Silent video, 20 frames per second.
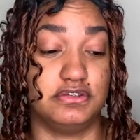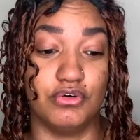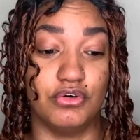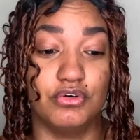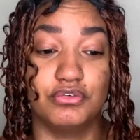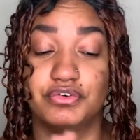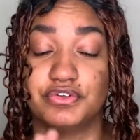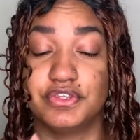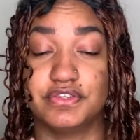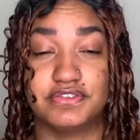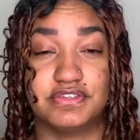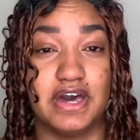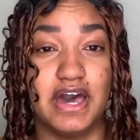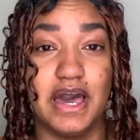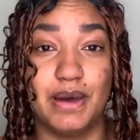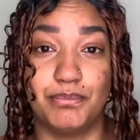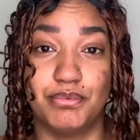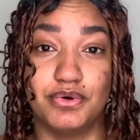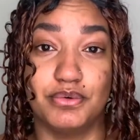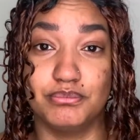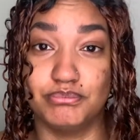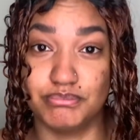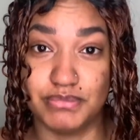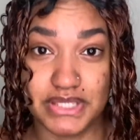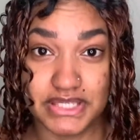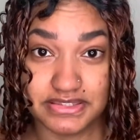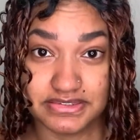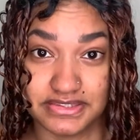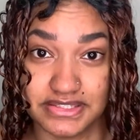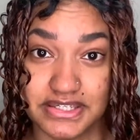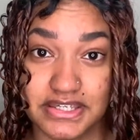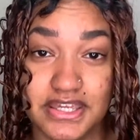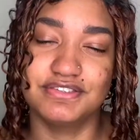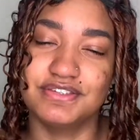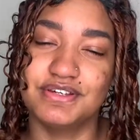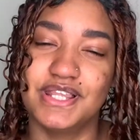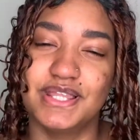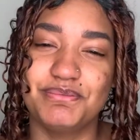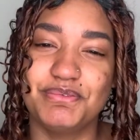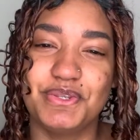over the top amazing.
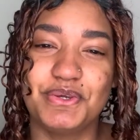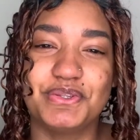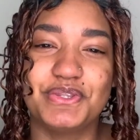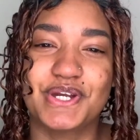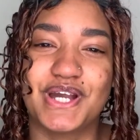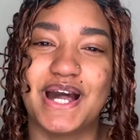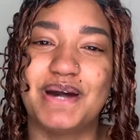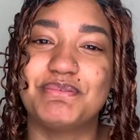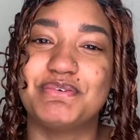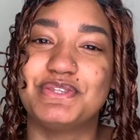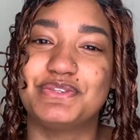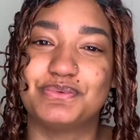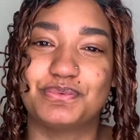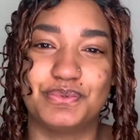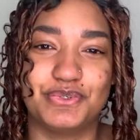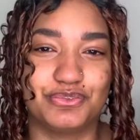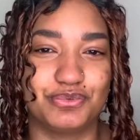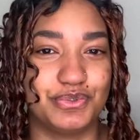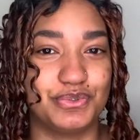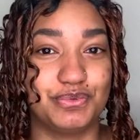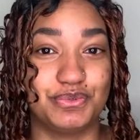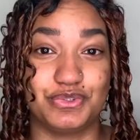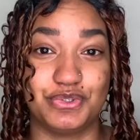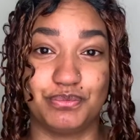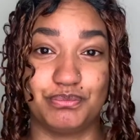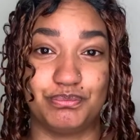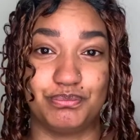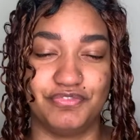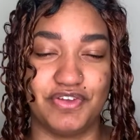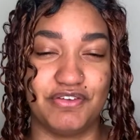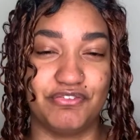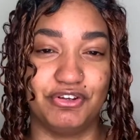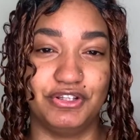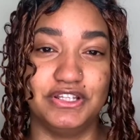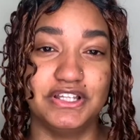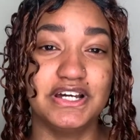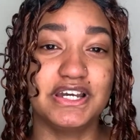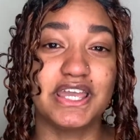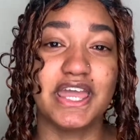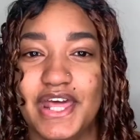So let me know in the comments which one was your favorite
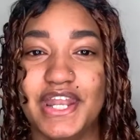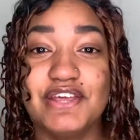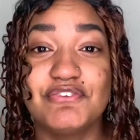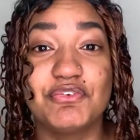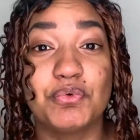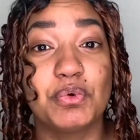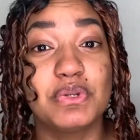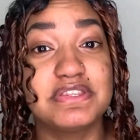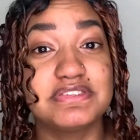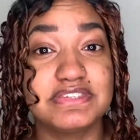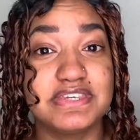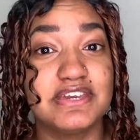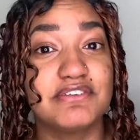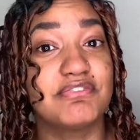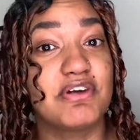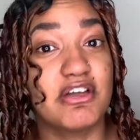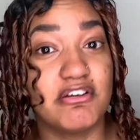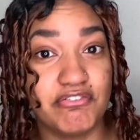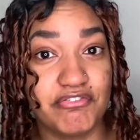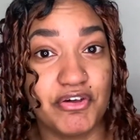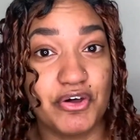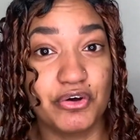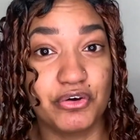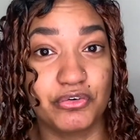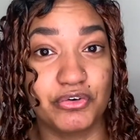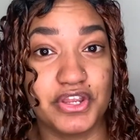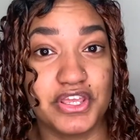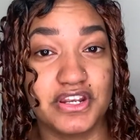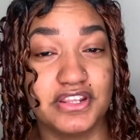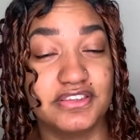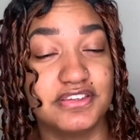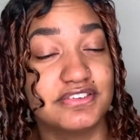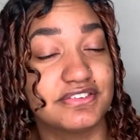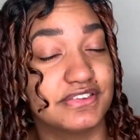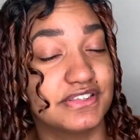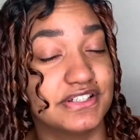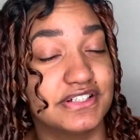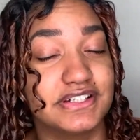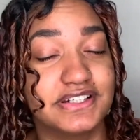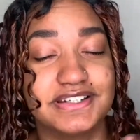look. And if you want to see if I failed creating this
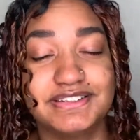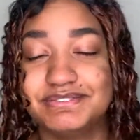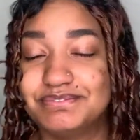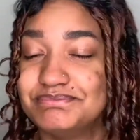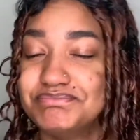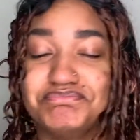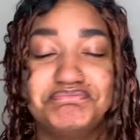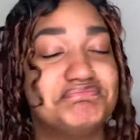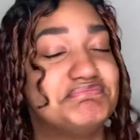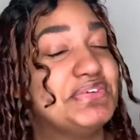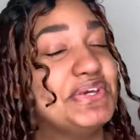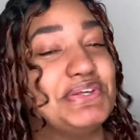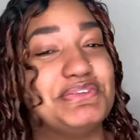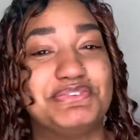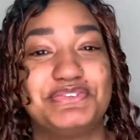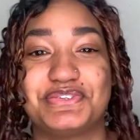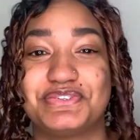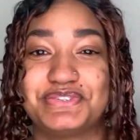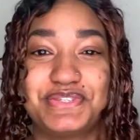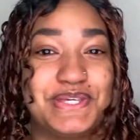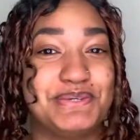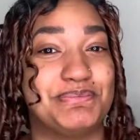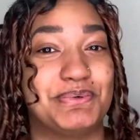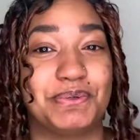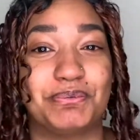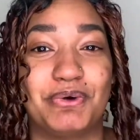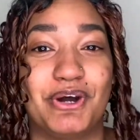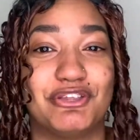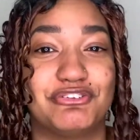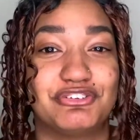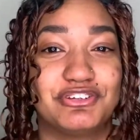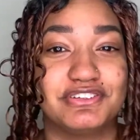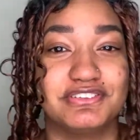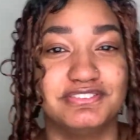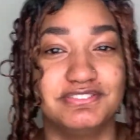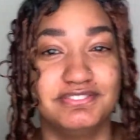look, just keep on watching.